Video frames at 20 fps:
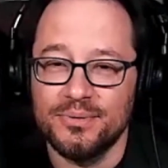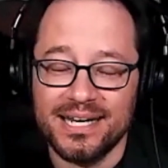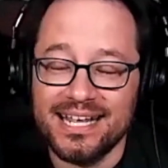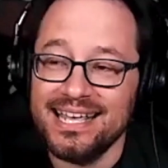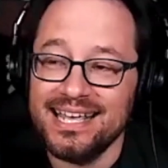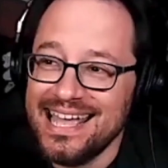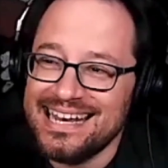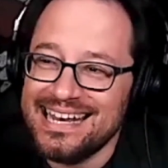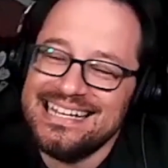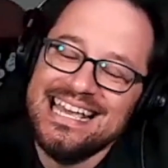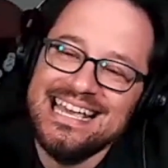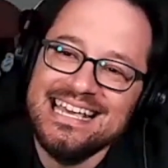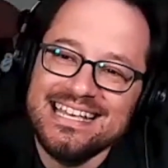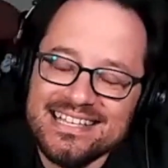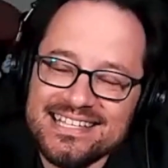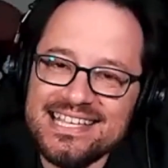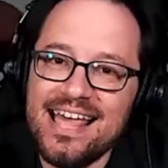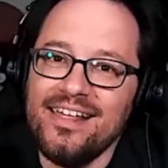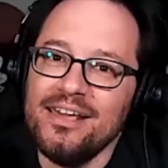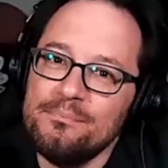And again,
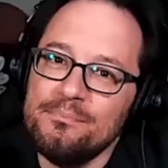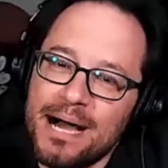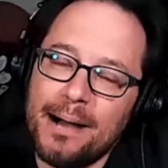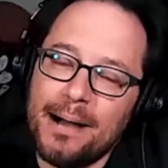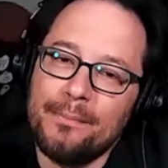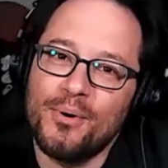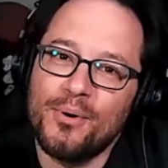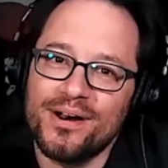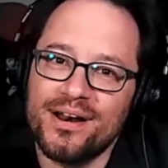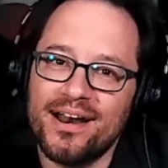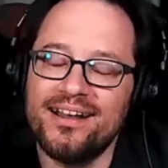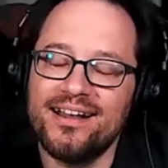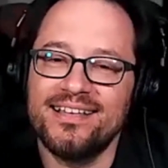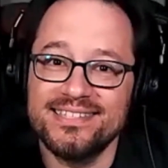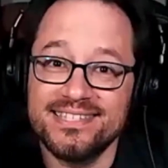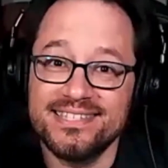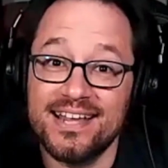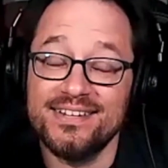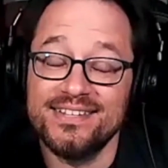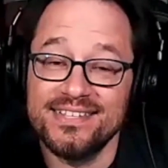selling popcorn at a
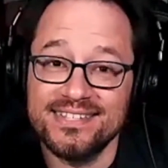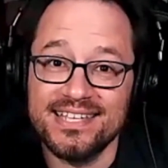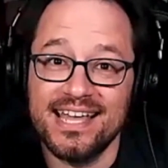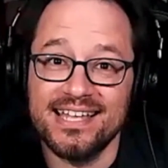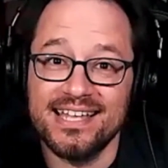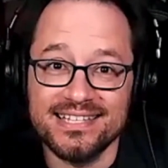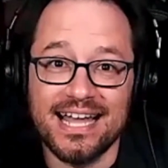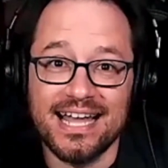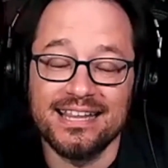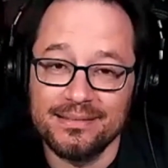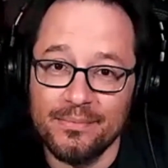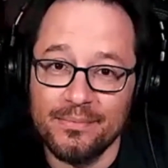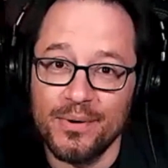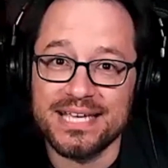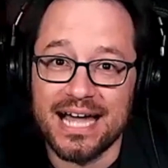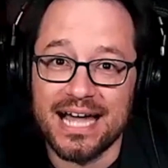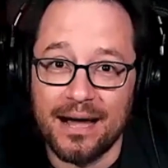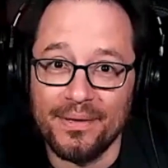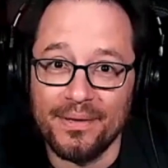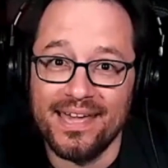concession stand is not the
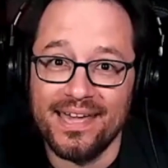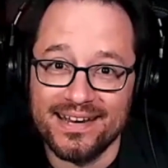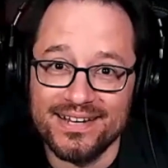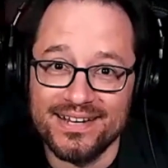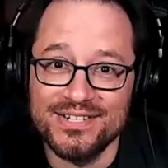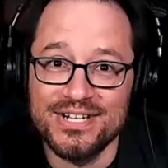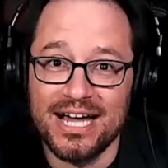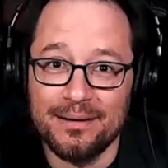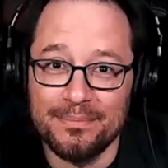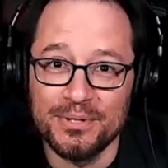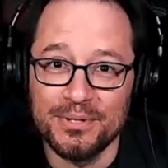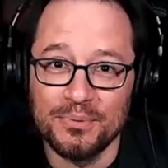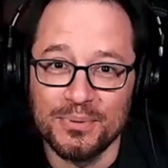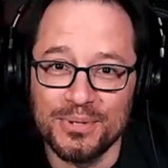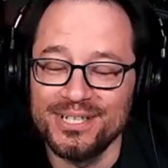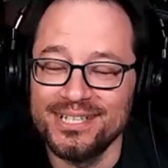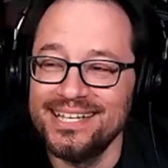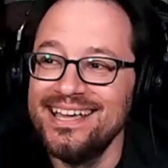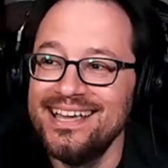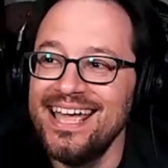most complicated job in the
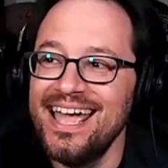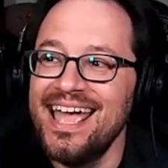world.